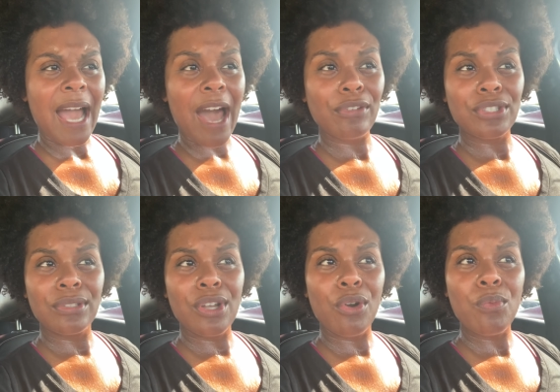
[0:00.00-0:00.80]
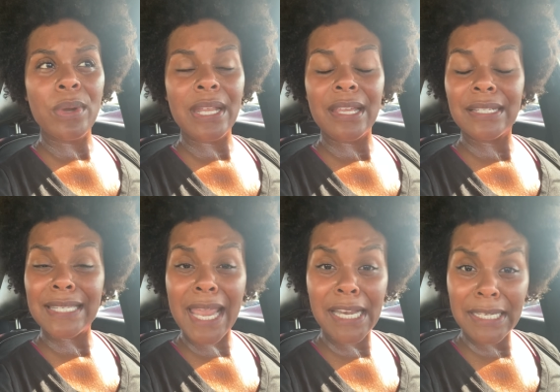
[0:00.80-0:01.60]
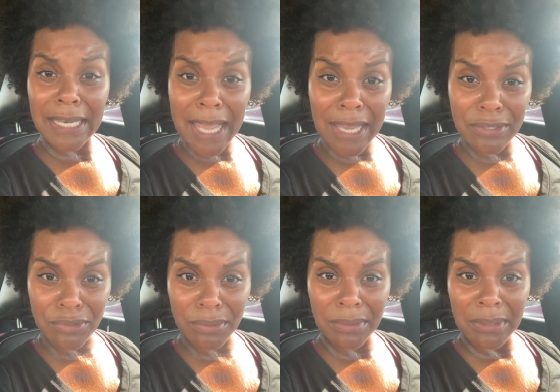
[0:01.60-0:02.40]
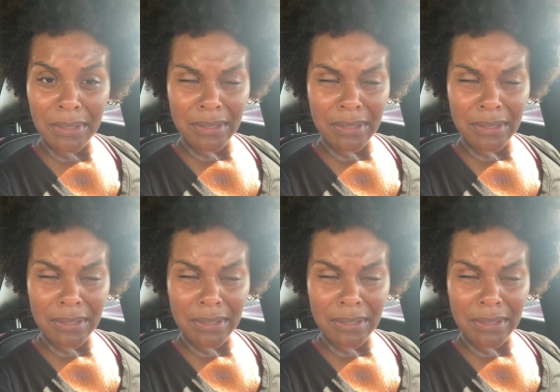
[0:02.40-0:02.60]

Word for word: How to Know When Entertaining an Angel.